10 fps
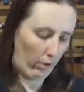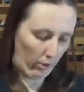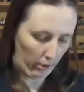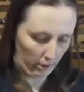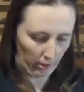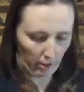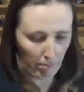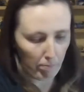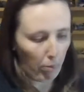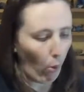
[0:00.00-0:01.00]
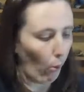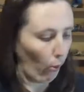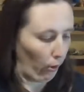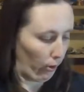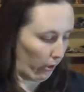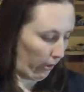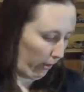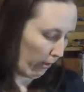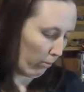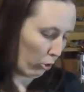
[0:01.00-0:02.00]
on the board.
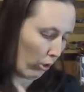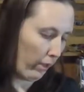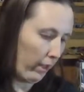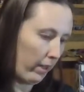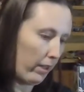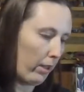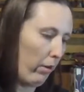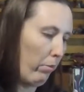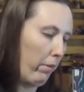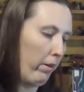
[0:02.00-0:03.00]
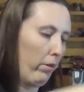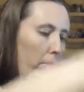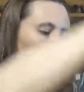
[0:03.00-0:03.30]
I'm trying to get this open